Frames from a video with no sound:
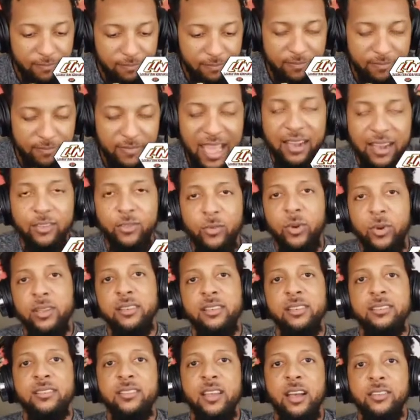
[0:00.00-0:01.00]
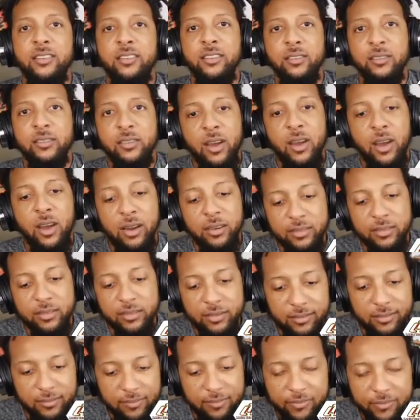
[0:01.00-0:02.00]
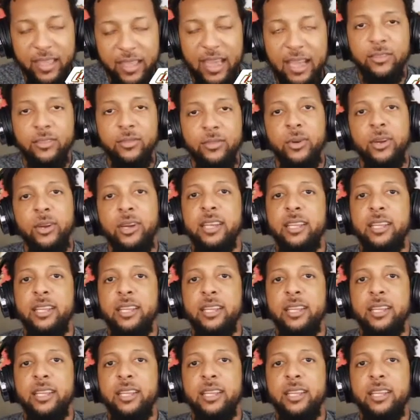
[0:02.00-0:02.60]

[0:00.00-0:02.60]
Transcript: That's where the discussion starts. That's where it